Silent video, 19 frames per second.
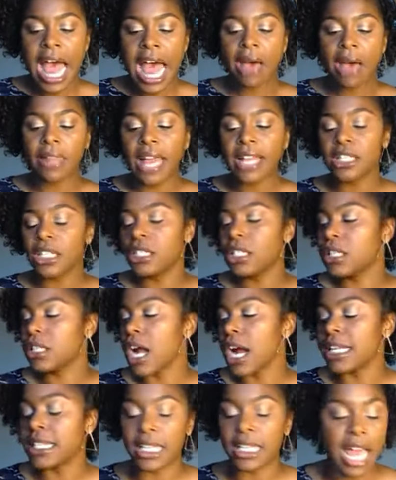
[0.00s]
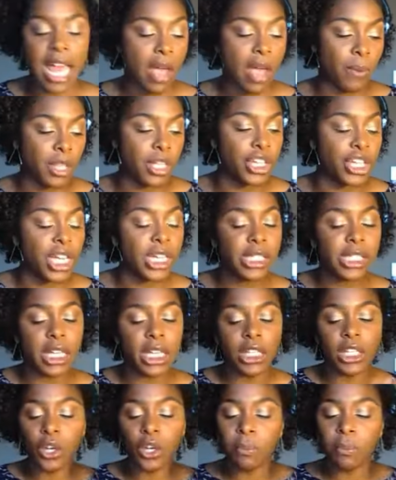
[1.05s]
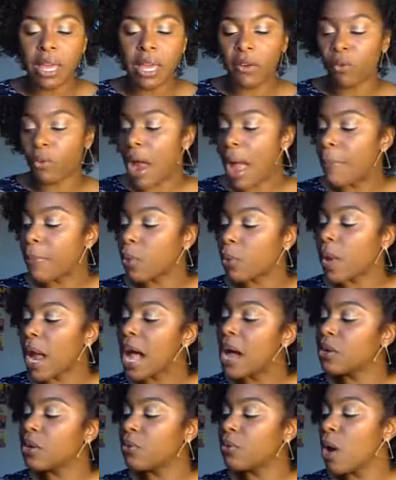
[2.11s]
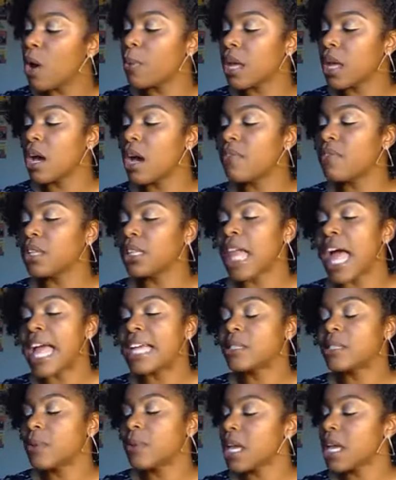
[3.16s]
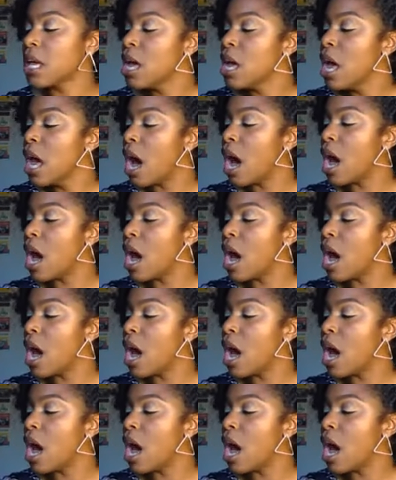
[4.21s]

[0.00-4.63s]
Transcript: I'd like to start today with just a little bit of wraparound of what we covered last week